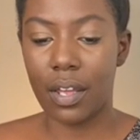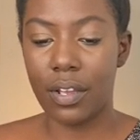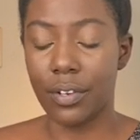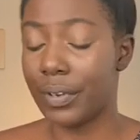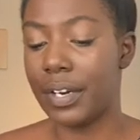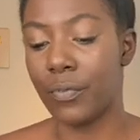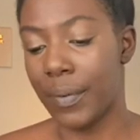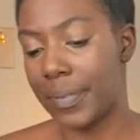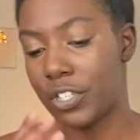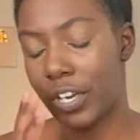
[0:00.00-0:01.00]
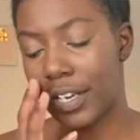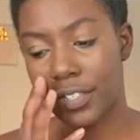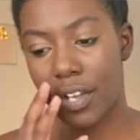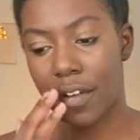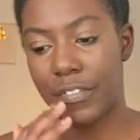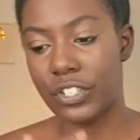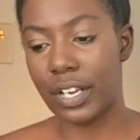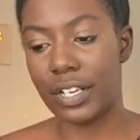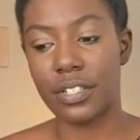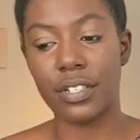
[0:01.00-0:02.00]
You're ready to rip the chains off, the
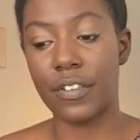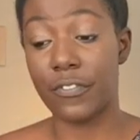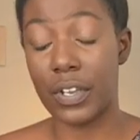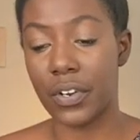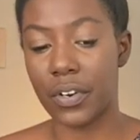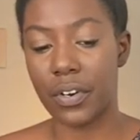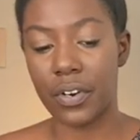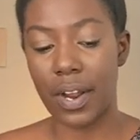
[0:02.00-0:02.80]
chains, the fear.